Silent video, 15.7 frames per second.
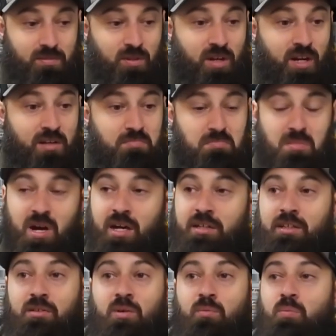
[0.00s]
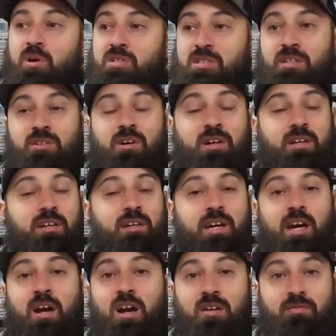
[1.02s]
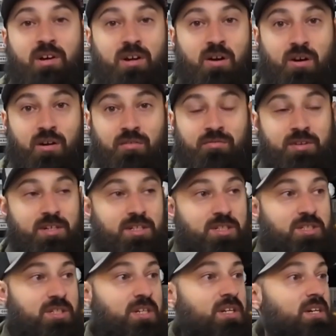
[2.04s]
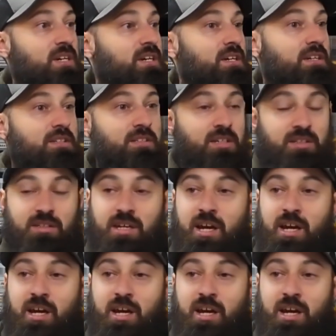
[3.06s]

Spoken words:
right? I did not care if I caught a fish, didn't